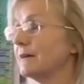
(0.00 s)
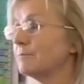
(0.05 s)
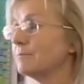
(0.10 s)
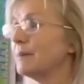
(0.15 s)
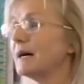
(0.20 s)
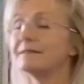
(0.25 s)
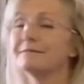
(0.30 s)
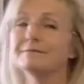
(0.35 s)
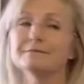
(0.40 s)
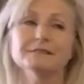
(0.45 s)

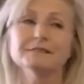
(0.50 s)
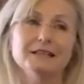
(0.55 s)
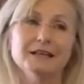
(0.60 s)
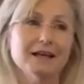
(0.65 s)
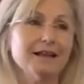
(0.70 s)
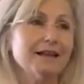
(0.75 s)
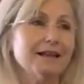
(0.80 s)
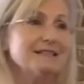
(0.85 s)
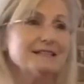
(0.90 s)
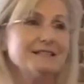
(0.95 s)
But, you
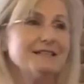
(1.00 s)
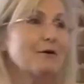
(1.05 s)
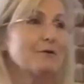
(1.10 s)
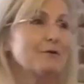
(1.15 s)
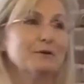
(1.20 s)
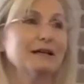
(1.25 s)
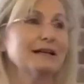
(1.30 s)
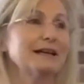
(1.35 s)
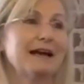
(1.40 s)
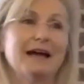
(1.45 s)
know, it's not
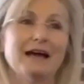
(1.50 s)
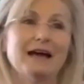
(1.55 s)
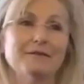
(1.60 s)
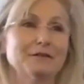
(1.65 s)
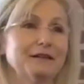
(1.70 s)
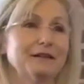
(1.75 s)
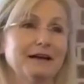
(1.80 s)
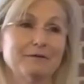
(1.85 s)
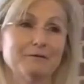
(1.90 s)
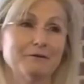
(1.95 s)
really
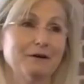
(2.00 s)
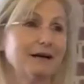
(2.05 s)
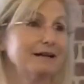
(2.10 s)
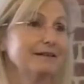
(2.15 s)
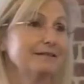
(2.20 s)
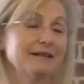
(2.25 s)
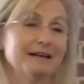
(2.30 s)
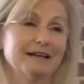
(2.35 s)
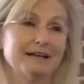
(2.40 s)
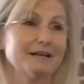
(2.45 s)
having that, right,
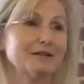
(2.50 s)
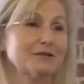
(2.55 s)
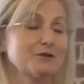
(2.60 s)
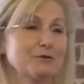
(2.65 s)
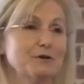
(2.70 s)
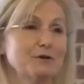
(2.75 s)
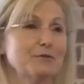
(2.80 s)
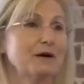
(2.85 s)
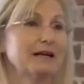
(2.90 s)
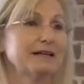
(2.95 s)
in that
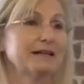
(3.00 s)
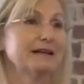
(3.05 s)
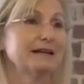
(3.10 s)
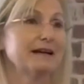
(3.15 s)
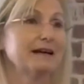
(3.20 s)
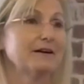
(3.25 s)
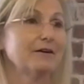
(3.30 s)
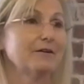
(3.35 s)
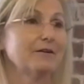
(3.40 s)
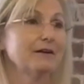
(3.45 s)
country right
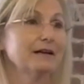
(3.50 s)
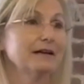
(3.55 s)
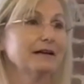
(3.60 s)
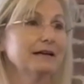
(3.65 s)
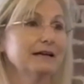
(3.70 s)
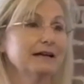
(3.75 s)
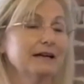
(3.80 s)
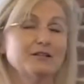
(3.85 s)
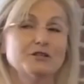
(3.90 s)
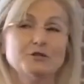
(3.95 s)
now.
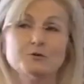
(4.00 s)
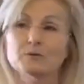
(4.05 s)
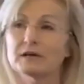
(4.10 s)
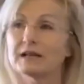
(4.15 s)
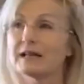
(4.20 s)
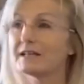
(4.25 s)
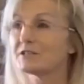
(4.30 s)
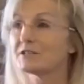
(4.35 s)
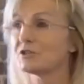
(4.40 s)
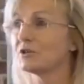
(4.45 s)
And she
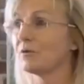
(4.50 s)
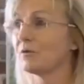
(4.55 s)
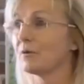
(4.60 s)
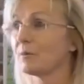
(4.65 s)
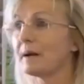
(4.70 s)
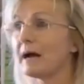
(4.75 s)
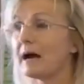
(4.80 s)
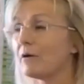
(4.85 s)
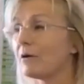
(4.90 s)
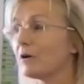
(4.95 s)
realized, you know, the
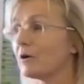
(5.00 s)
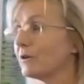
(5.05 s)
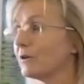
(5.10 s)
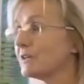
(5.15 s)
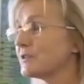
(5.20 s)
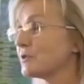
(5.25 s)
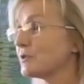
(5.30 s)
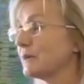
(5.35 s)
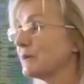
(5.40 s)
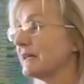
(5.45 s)
power
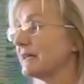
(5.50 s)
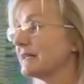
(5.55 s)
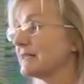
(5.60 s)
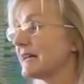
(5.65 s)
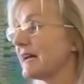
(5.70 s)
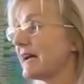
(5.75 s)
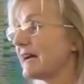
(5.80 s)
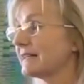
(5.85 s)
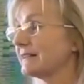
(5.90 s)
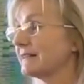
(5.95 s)
grids are being
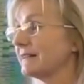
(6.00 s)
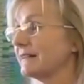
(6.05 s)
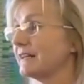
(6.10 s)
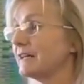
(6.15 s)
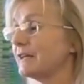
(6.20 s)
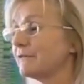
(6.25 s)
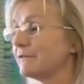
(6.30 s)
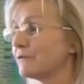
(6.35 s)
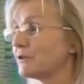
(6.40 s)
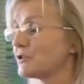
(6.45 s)
attacked and the
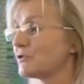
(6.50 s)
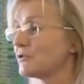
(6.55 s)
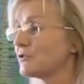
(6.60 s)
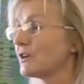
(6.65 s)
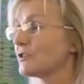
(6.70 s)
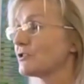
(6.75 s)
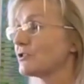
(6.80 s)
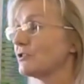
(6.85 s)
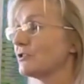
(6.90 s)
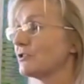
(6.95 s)

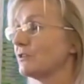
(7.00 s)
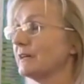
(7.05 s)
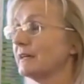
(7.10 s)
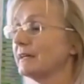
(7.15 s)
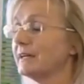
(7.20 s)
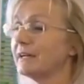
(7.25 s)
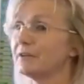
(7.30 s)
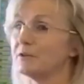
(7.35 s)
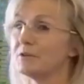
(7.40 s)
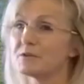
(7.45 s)
infrastructure.
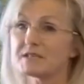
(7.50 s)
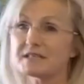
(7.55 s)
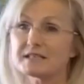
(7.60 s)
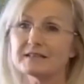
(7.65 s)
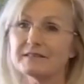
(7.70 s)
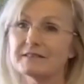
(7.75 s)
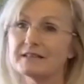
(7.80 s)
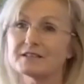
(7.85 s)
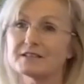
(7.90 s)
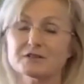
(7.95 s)
And you
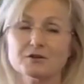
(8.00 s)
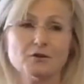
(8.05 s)
send these